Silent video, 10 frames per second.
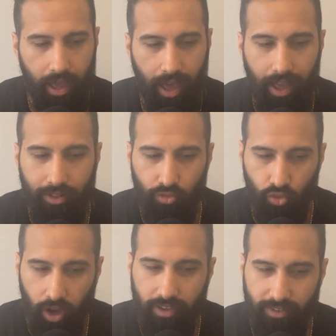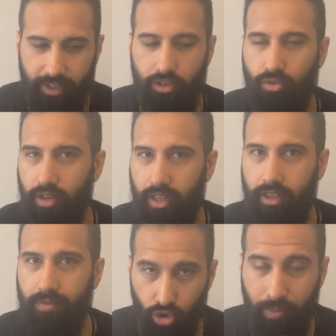and rights
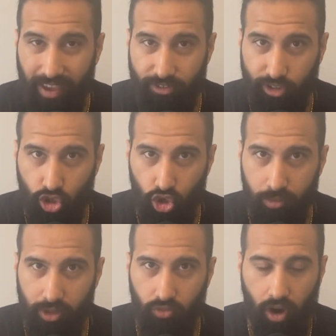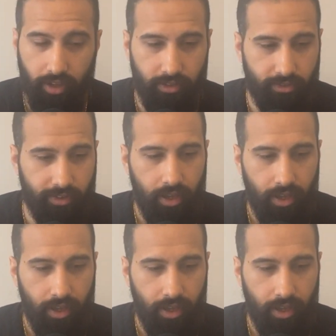equally, basic human rights,